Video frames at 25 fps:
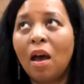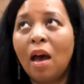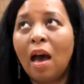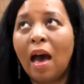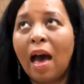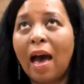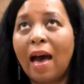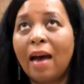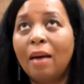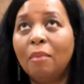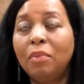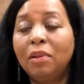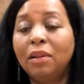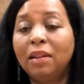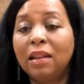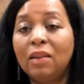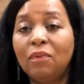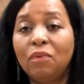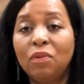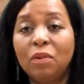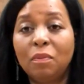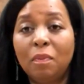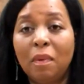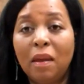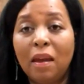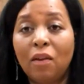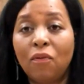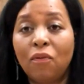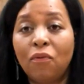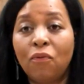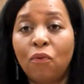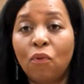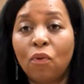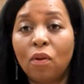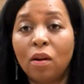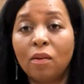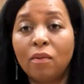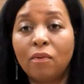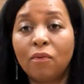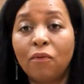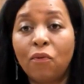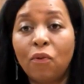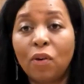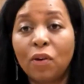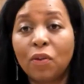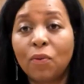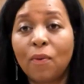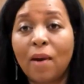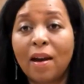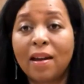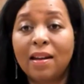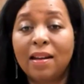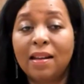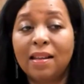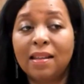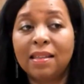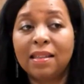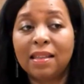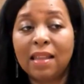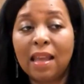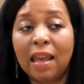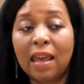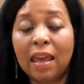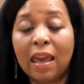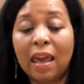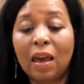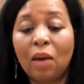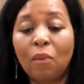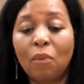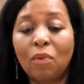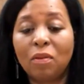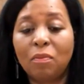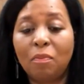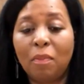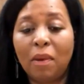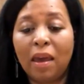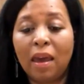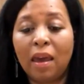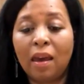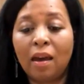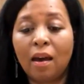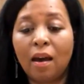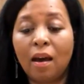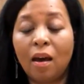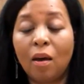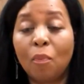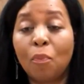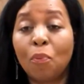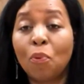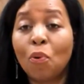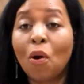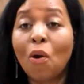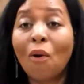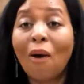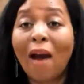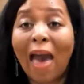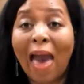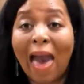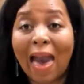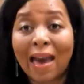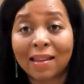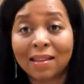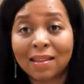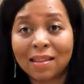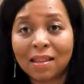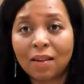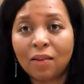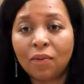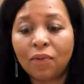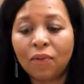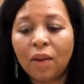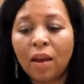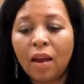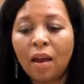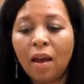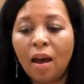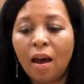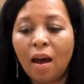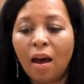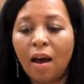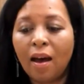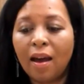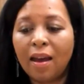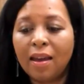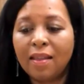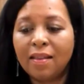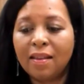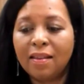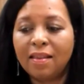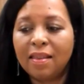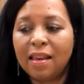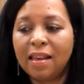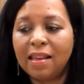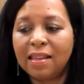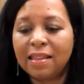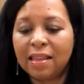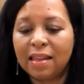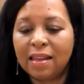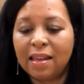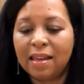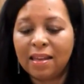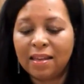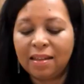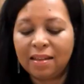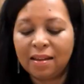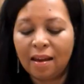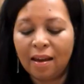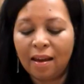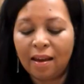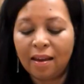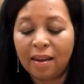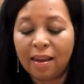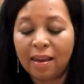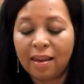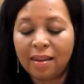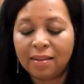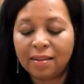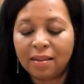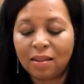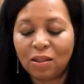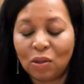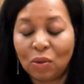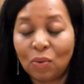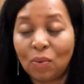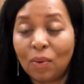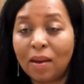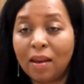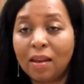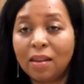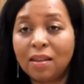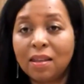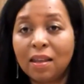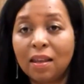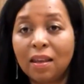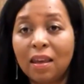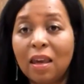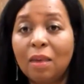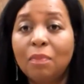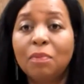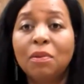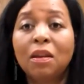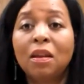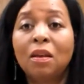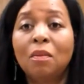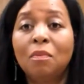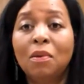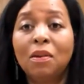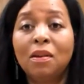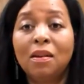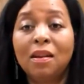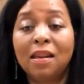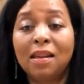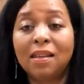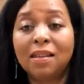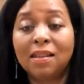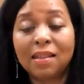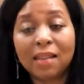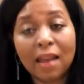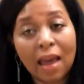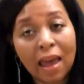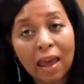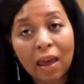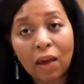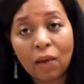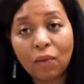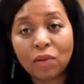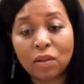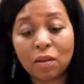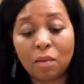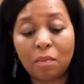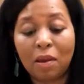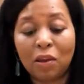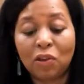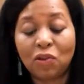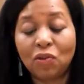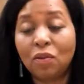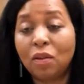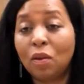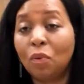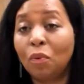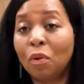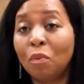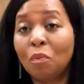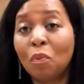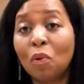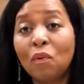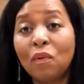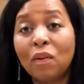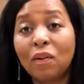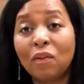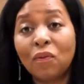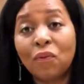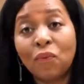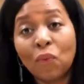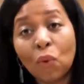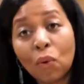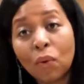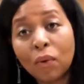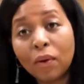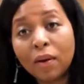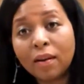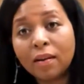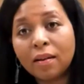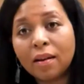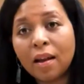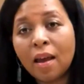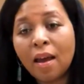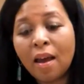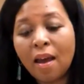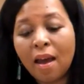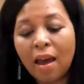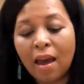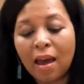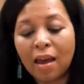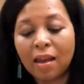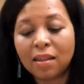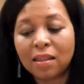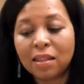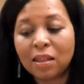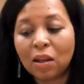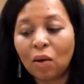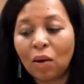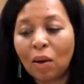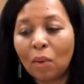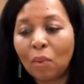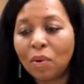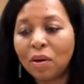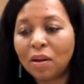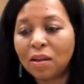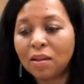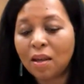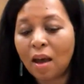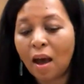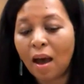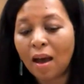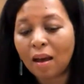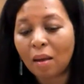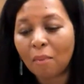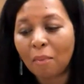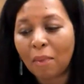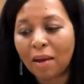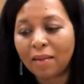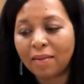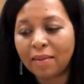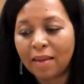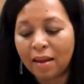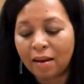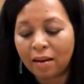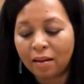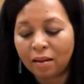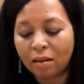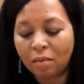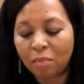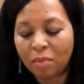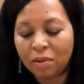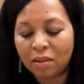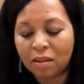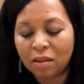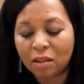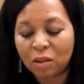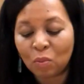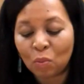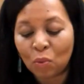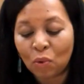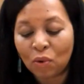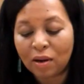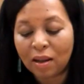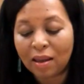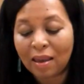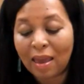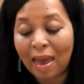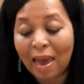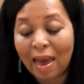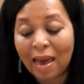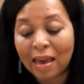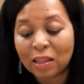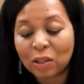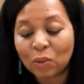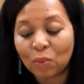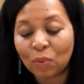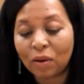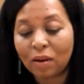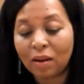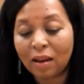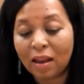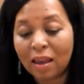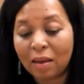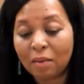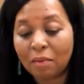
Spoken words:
I believe with being forthright in his thinking, with being proactive in the things that he's doing to keep the community safe, to make sure that we're moving forward. And so I want to talk about that a little bit this morning as we're